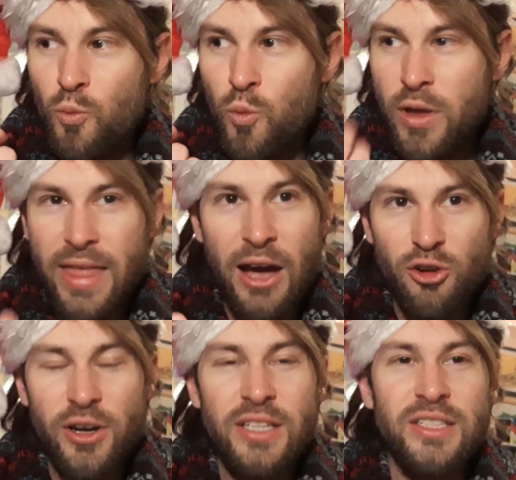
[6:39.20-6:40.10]
without
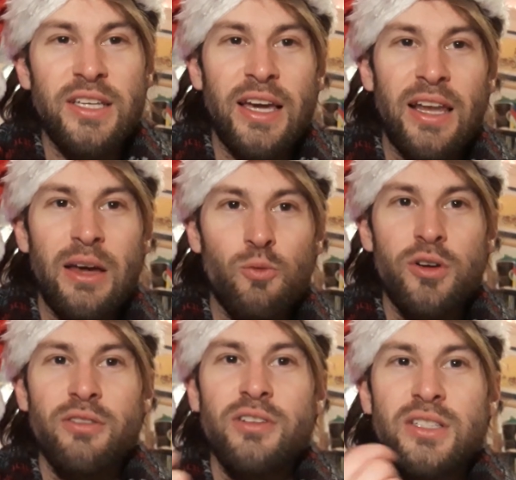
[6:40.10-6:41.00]
crediting it. And one
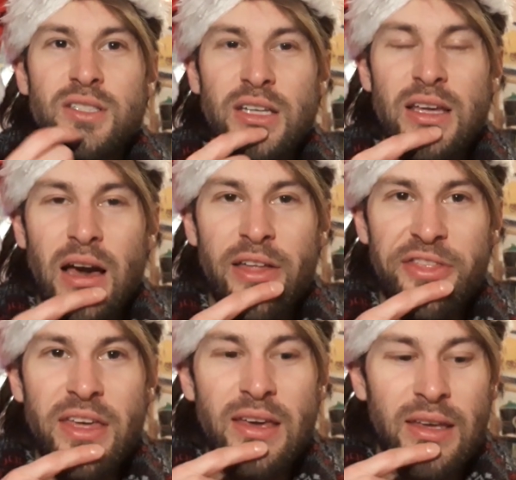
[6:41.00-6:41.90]
of the reasons I
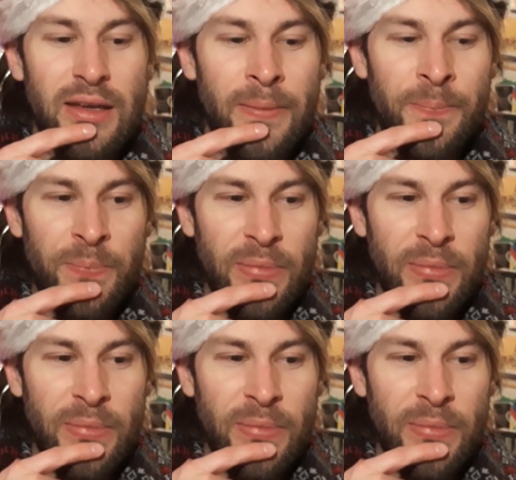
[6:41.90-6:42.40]
think it,